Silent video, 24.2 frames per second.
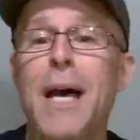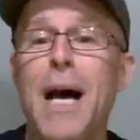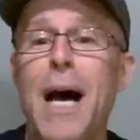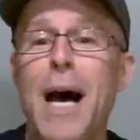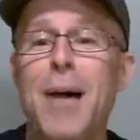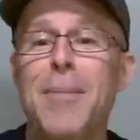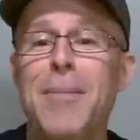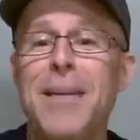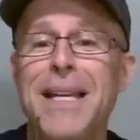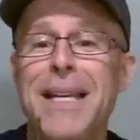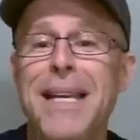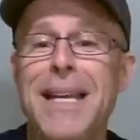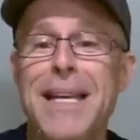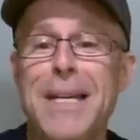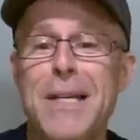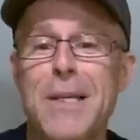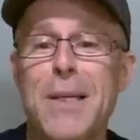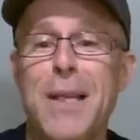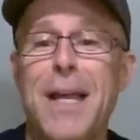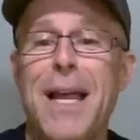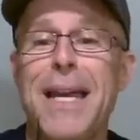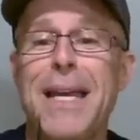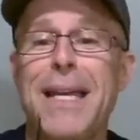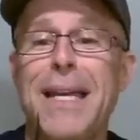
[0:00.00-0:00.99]
I mean, it
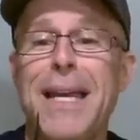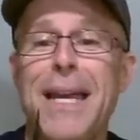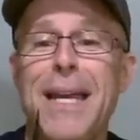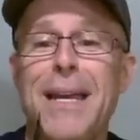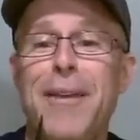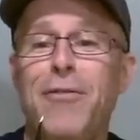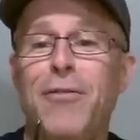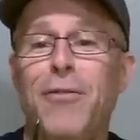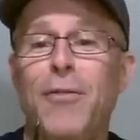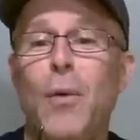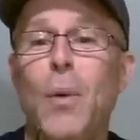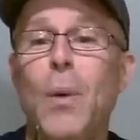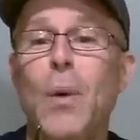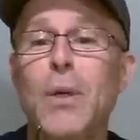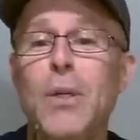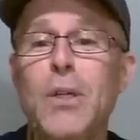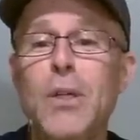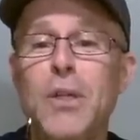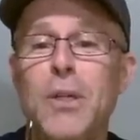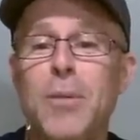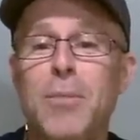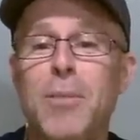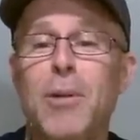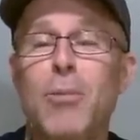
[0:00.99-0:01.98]
is like a
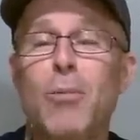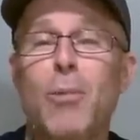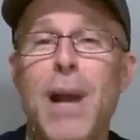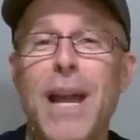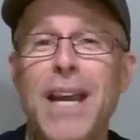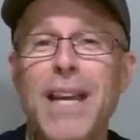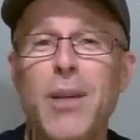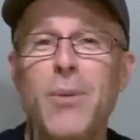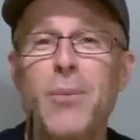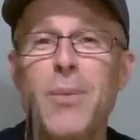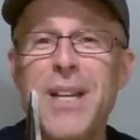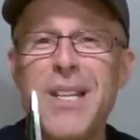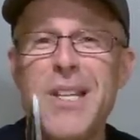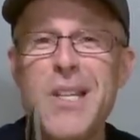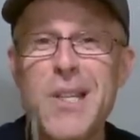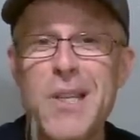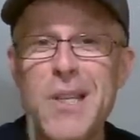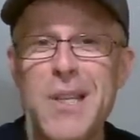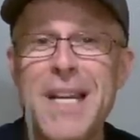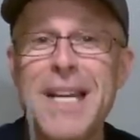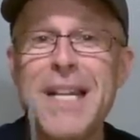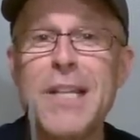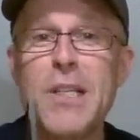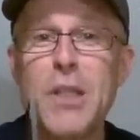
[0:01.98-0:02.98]
force to be reckoned with,
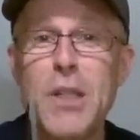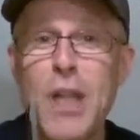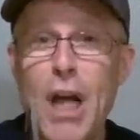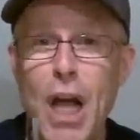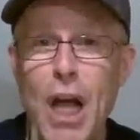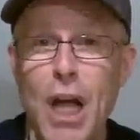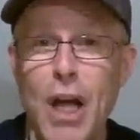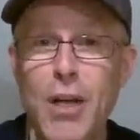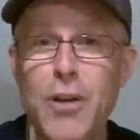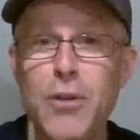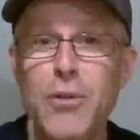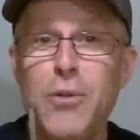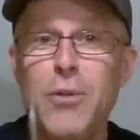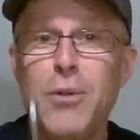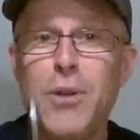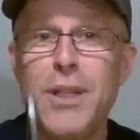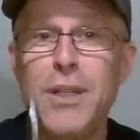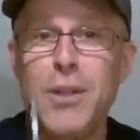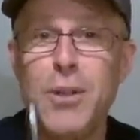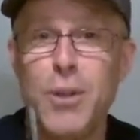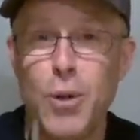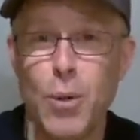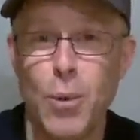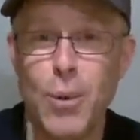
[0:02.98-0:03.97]

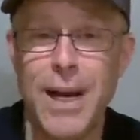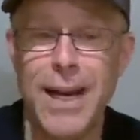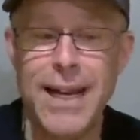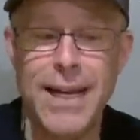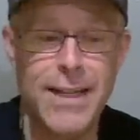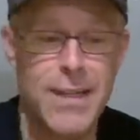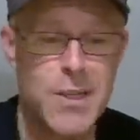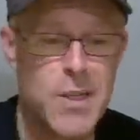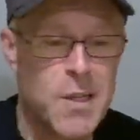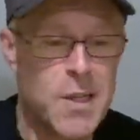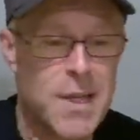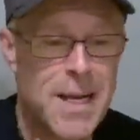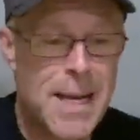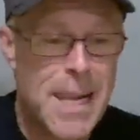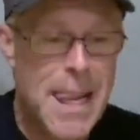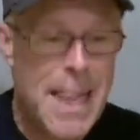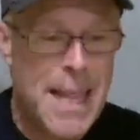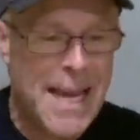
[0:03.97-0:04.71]
600 grains.